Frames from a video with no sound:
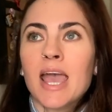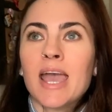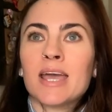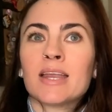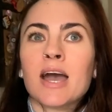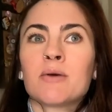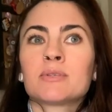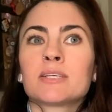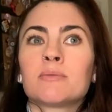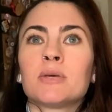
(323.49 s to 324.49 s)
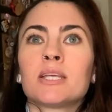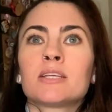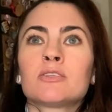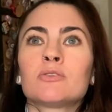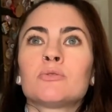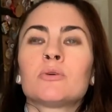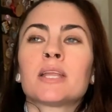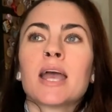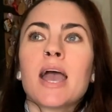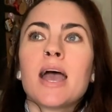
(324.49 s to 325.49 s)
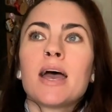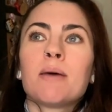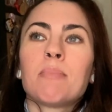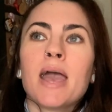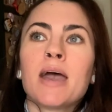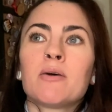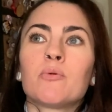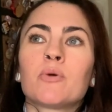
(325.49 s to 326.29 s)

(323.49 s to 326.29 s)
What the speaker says: and I was committing to a pet